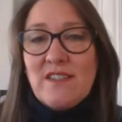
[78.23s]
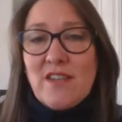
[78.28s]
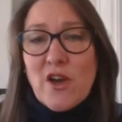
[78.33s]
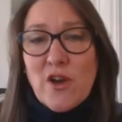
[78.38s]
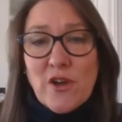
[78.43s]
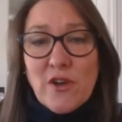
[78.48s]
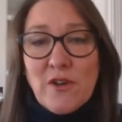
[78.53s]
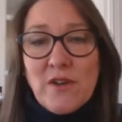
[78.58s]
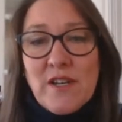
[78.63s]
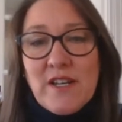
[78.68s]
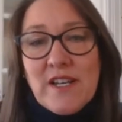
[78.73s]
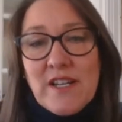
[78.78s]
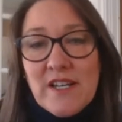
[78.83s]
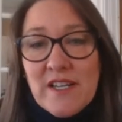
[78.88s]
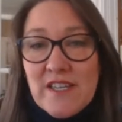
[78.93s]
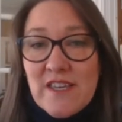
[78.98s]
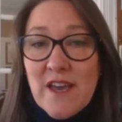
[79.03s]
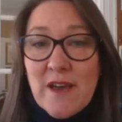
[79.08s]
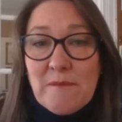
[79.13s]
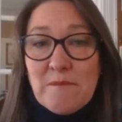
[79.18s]
So
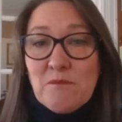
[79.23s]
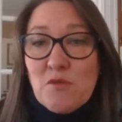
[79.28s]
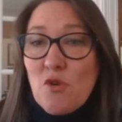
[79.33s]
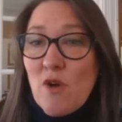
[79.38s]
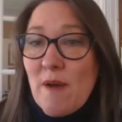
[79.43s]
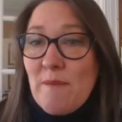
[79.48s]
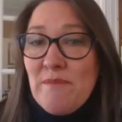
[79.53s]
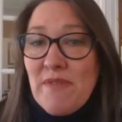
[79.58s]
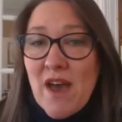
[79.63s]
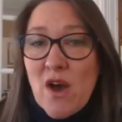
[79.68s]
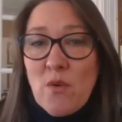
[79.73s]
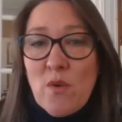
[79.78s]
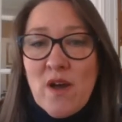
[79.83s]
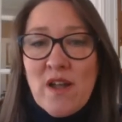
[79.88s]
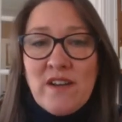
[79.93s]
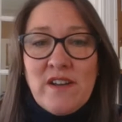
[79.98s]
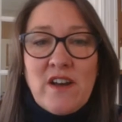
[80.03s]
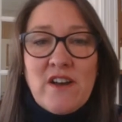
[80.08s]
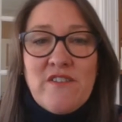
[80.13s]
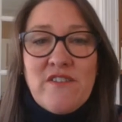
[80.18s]
yeah, grab that
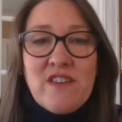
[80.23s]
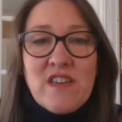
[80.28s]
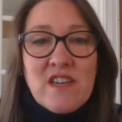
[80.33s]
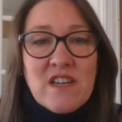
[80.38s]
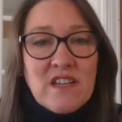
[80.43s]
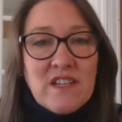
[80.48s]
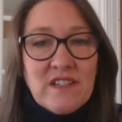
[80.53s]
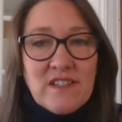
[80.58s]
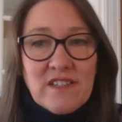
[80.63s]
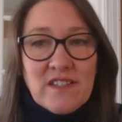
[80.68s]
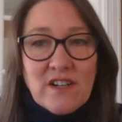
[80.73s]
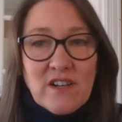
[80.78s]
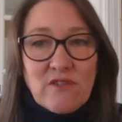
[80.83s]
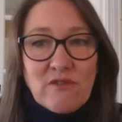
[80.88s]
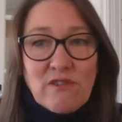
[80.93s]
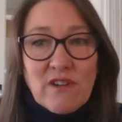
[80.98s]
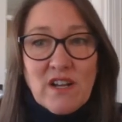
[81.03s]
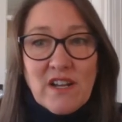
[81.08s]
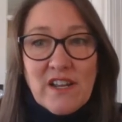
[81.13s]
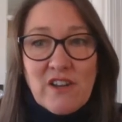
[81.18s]
one. I think it's a
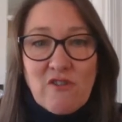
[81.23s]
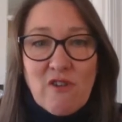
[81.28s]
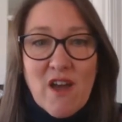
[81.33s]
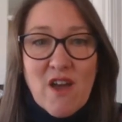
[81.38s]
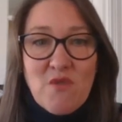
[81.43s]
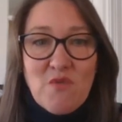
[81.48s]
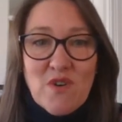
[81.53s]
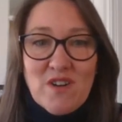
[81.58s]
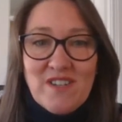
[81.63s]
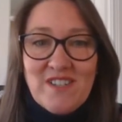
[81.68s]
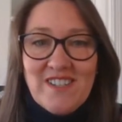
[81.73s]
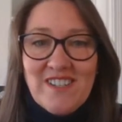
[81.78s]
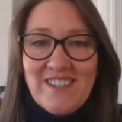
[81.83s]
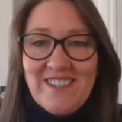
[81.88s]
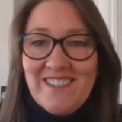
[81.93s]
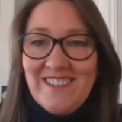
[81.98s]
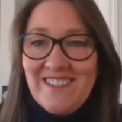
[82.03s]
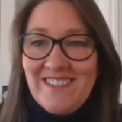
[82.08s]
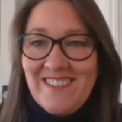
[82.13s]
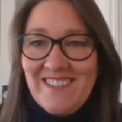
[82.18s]
really great one
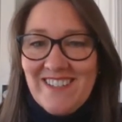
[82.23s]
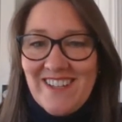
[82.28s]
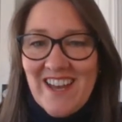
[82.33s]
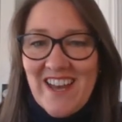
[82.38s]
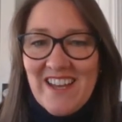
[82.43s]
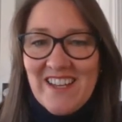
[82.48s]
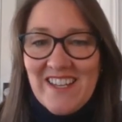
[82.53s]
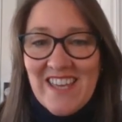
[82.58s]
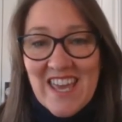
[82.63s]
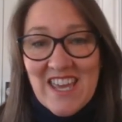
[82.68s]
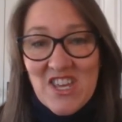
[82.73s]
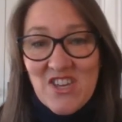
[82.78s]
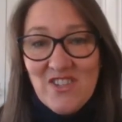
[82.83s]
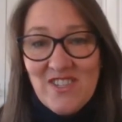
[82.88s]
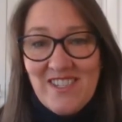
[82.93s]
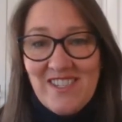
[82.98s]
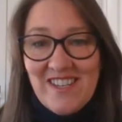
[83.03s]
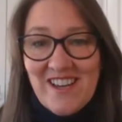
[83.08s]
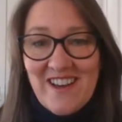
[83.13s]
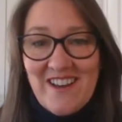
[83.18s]
to get you
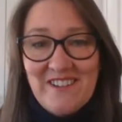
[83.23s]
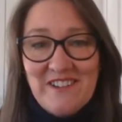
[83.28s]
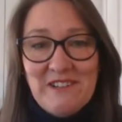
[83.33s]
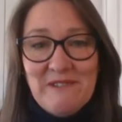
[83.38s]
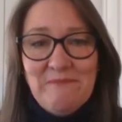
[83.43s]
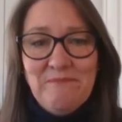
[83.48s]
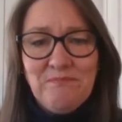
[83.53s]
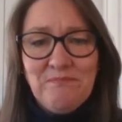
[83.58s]
started.